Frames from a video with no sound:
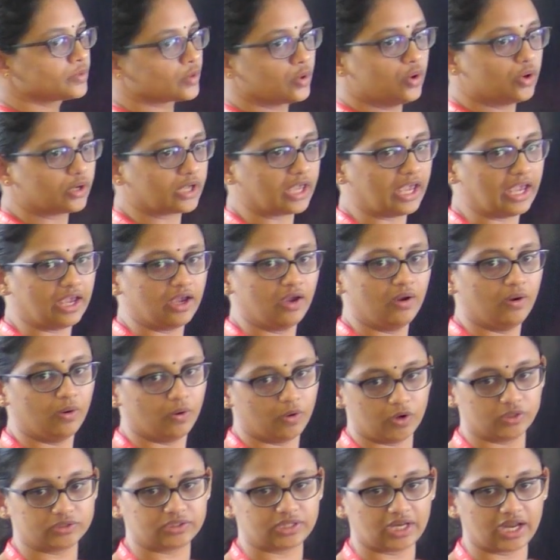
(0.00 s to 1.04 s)
Okay,
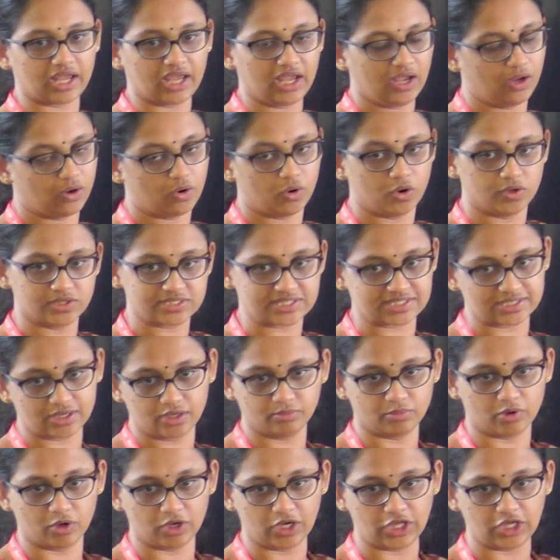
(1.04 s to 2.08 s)
O3,
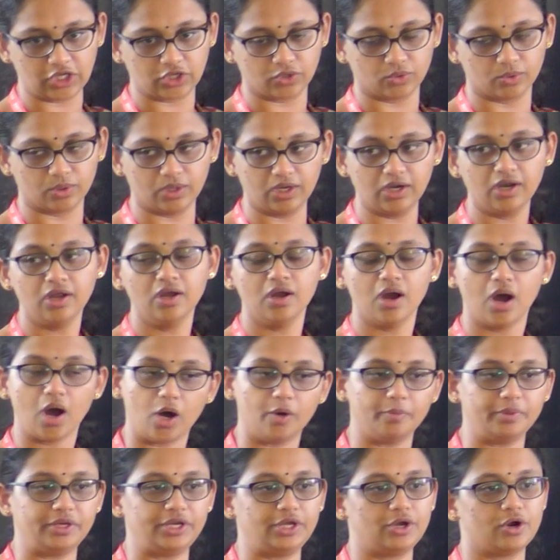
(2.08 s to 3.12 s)
ozone molecule.
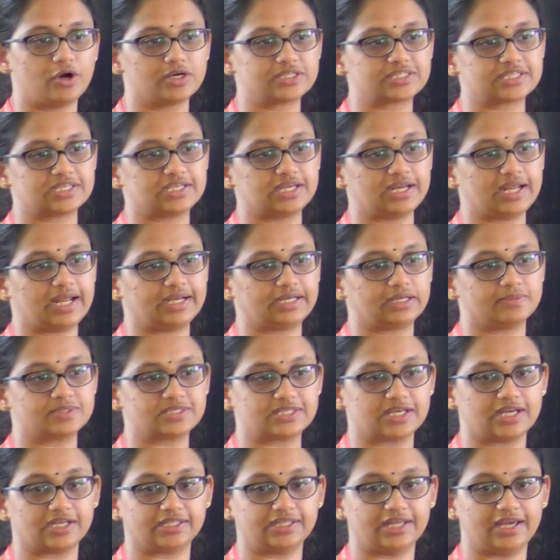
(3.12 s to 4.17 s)
How many oxygen atoms
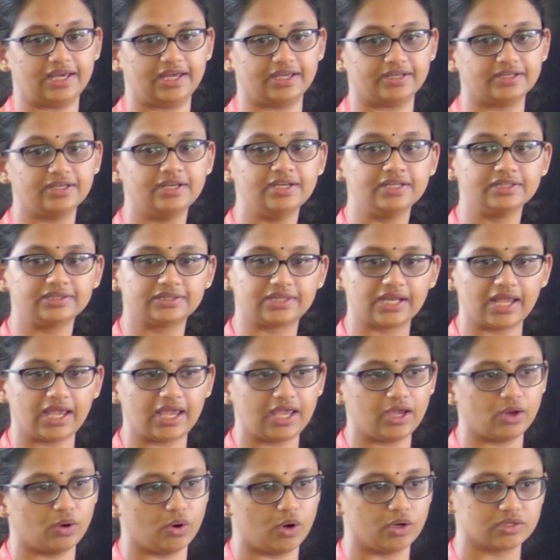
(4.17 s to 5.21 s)
are there?
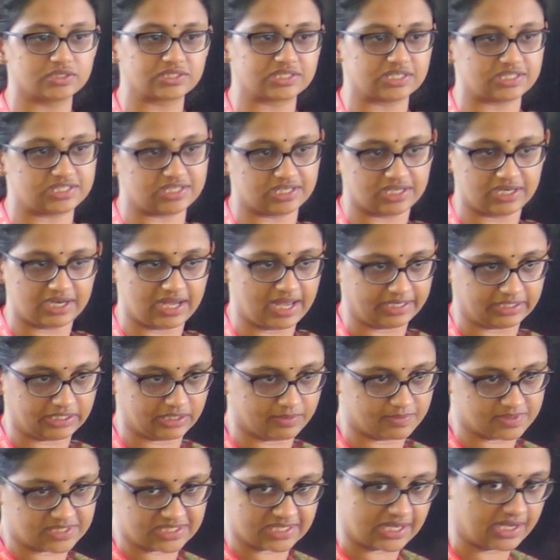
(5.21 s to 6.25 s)
3 oxygen
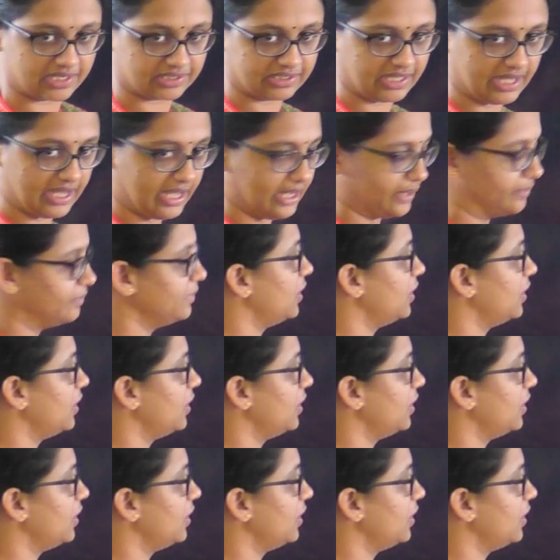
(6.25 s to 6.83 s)
atoms are there.